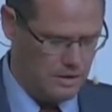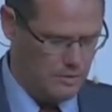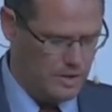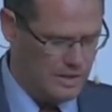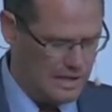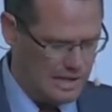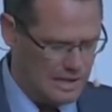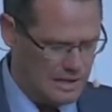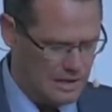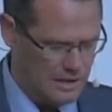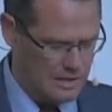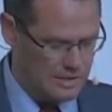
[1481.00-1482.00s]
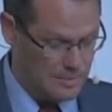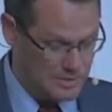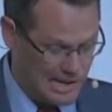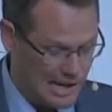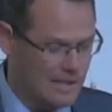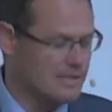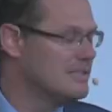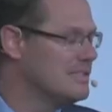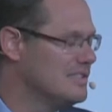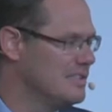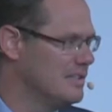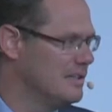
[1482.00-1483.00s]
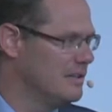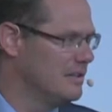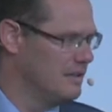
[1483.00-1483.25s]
And we think it's up to us,